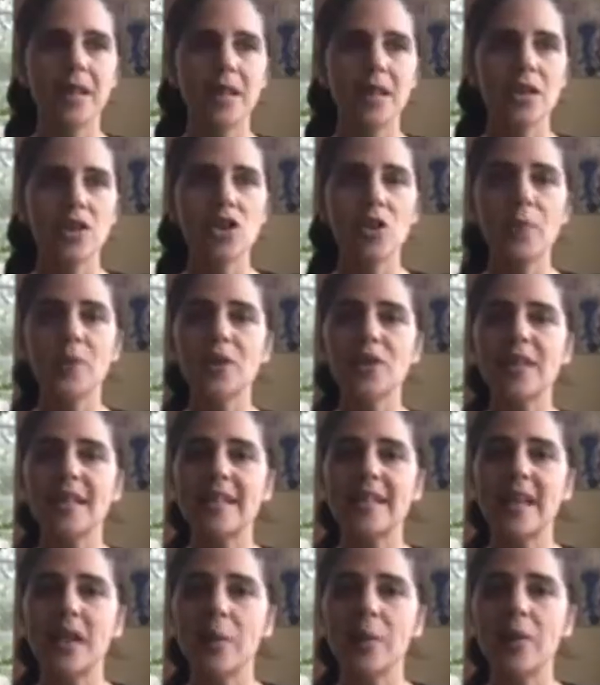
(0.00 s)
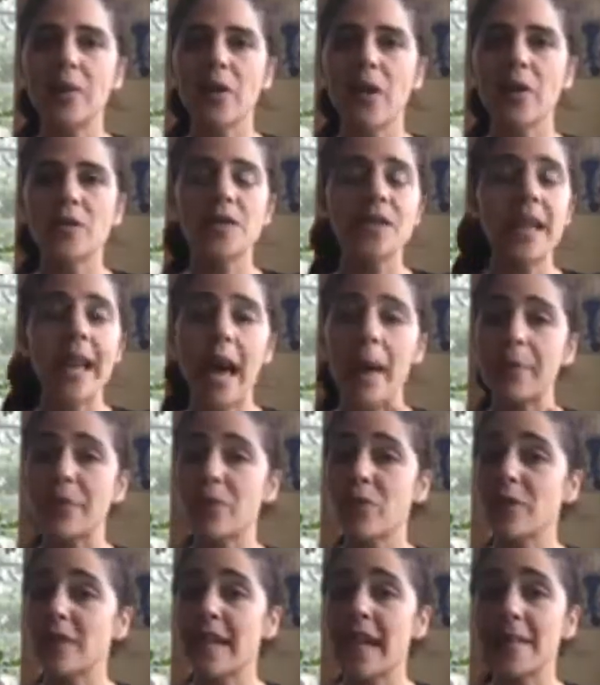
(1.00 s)
Pluto is going to happen
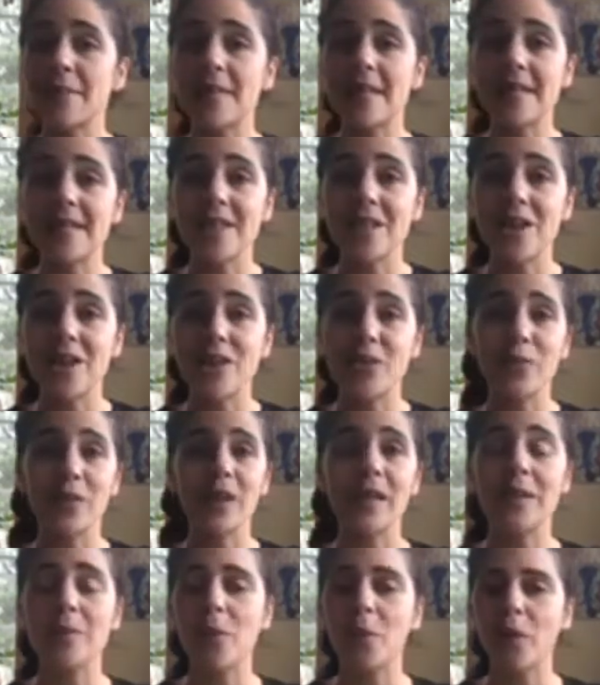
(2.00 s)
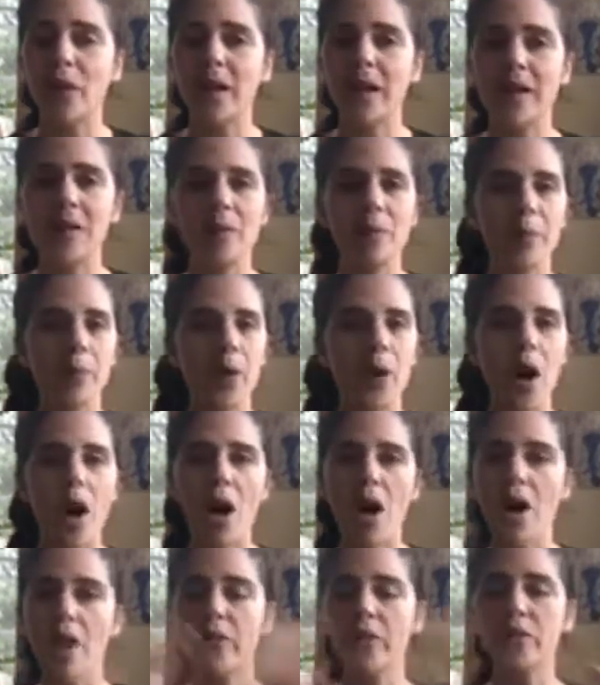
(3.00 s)
3 times this year. Really important. But
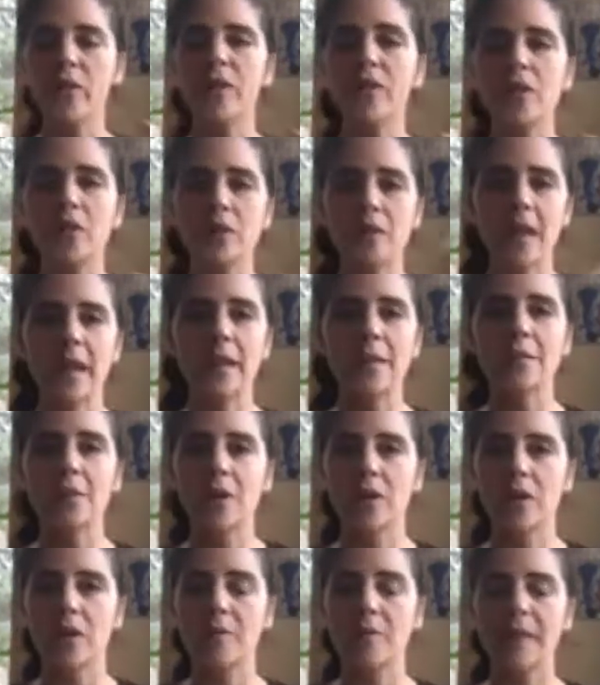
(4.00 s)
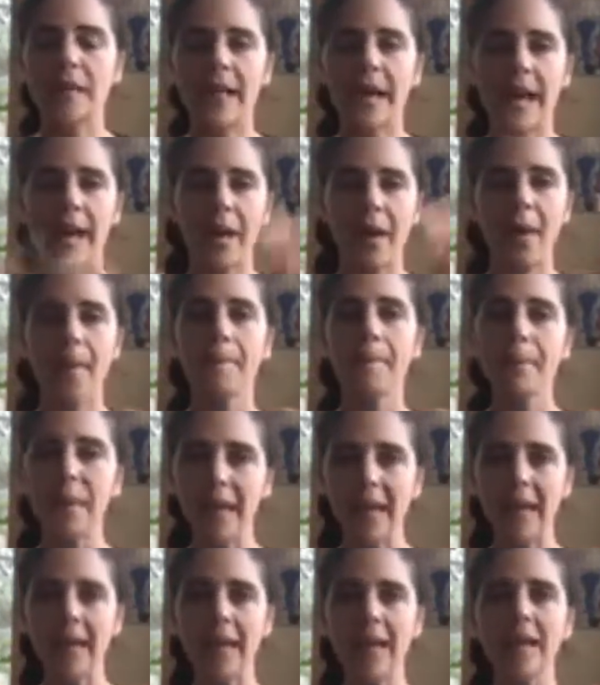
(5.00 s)
all 3 of those times are going to be like, bing,
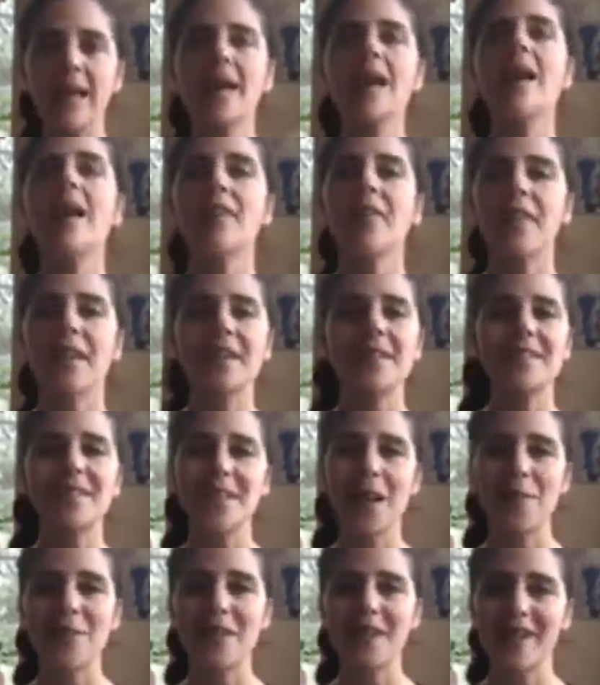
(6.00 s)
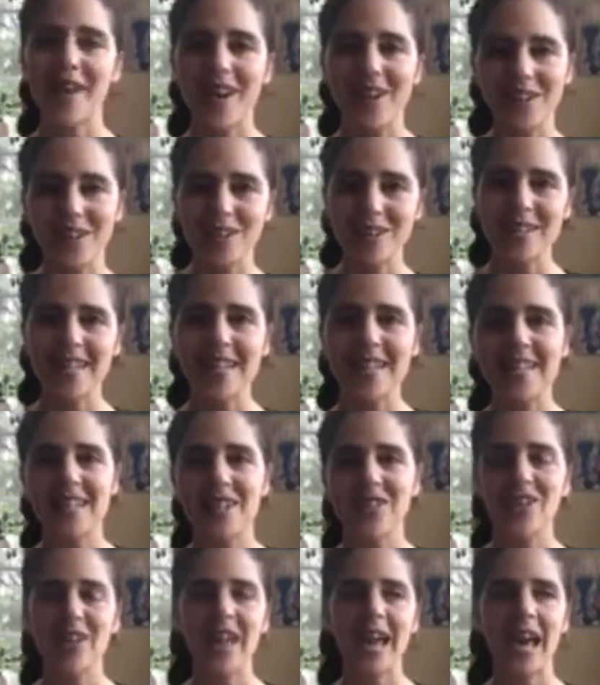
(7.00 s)
things come into consciousness and
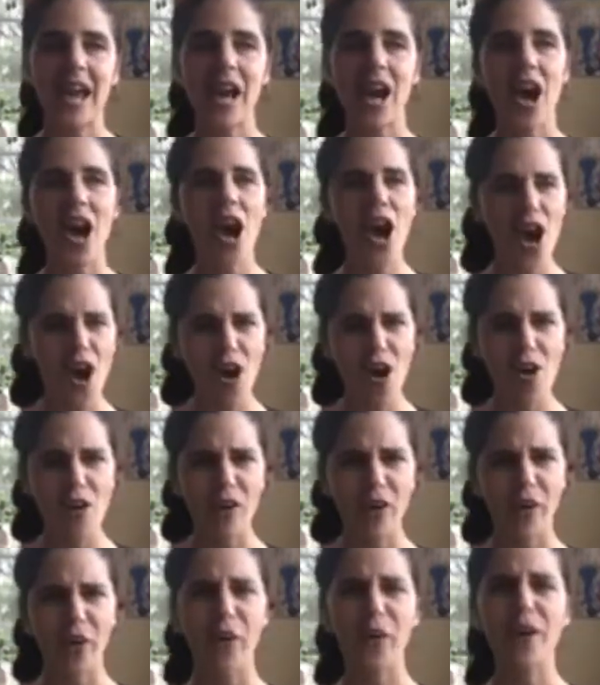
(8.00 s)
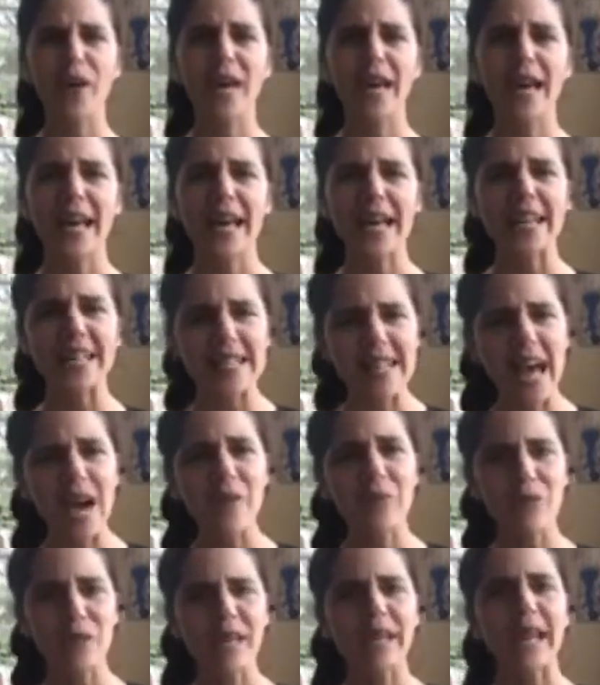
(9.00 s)
you're like, oh, is that
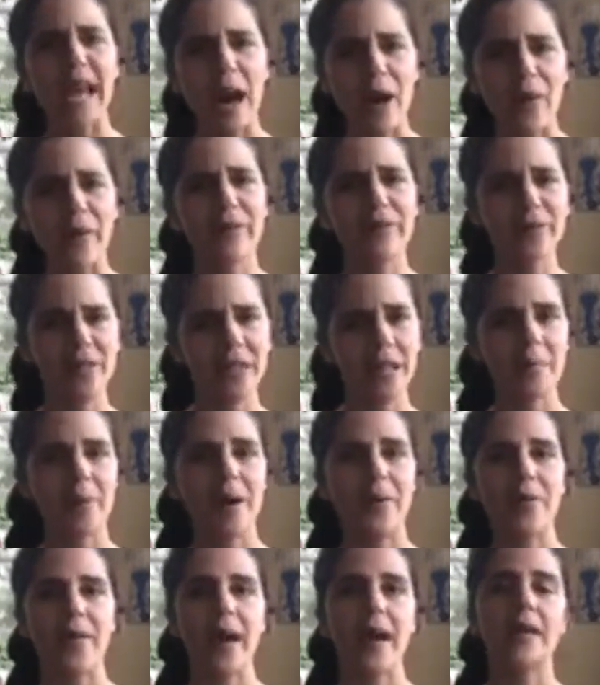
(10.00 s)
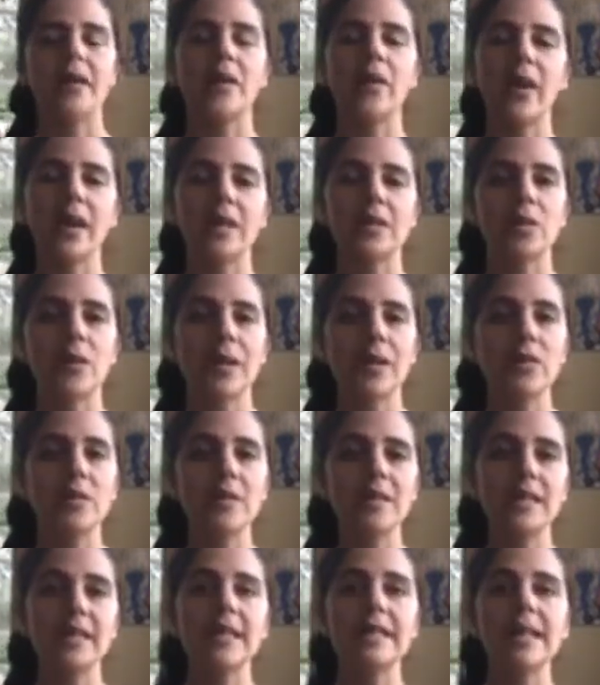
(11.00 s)
really how I feel about that? Okay, so I use
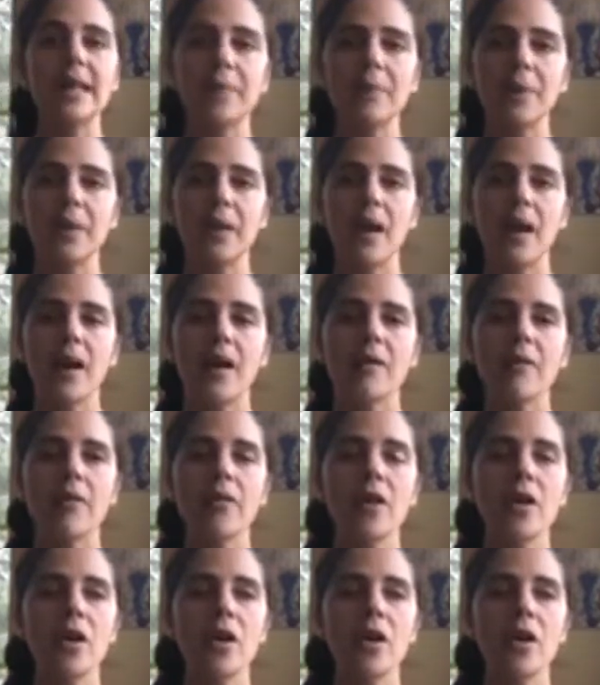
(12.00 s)
the example of,